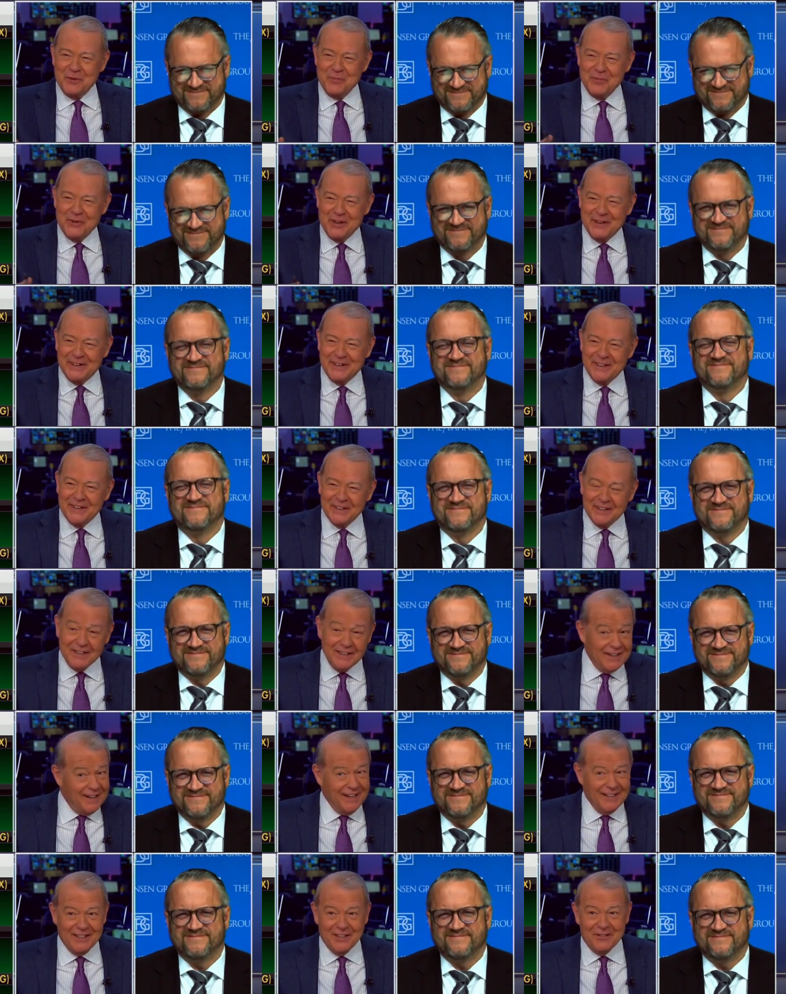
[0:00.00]
Speaker 1: for being here.
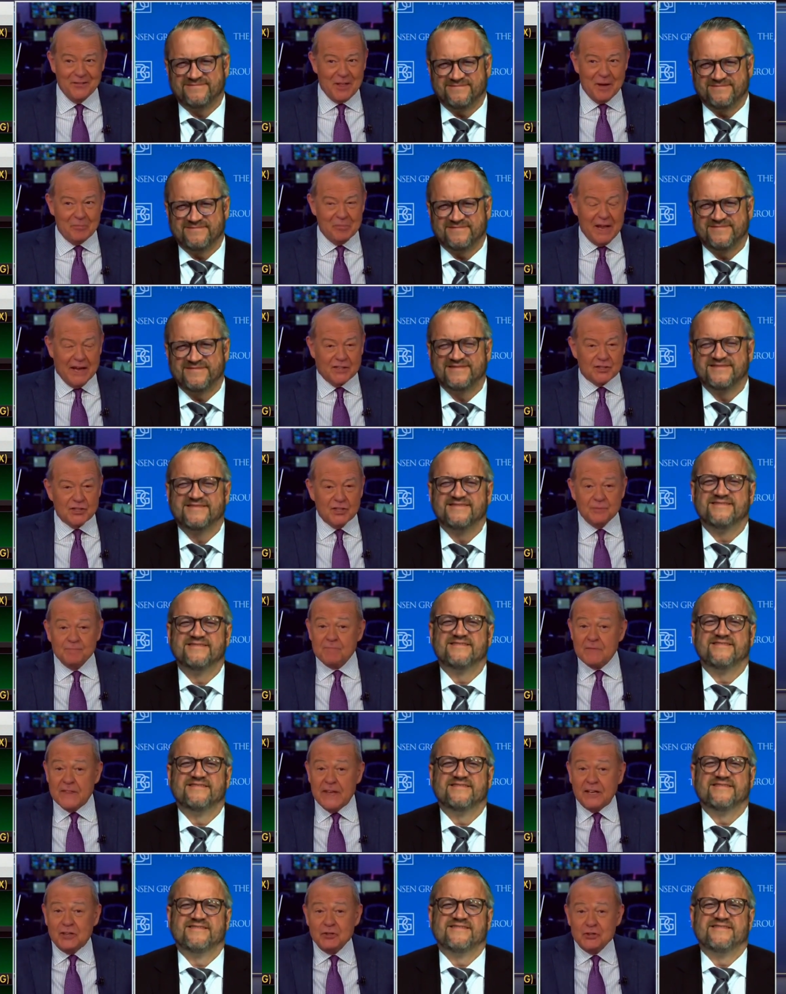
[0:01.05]
I love that Blackstone.
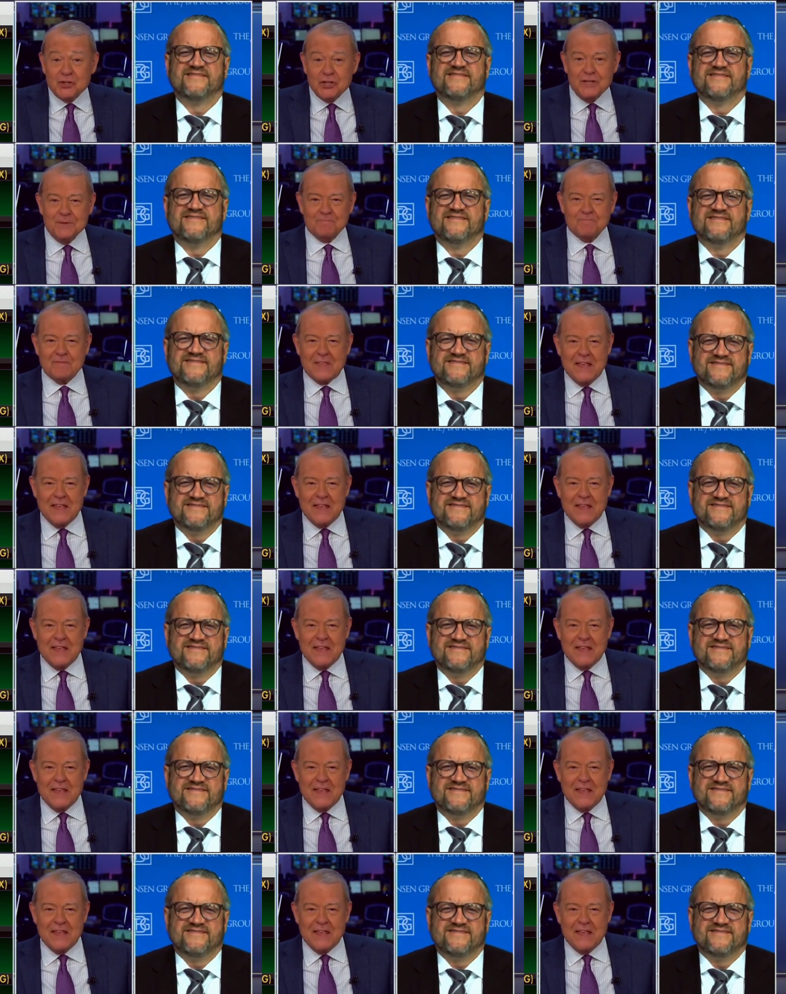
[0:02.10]
Thank you, sir.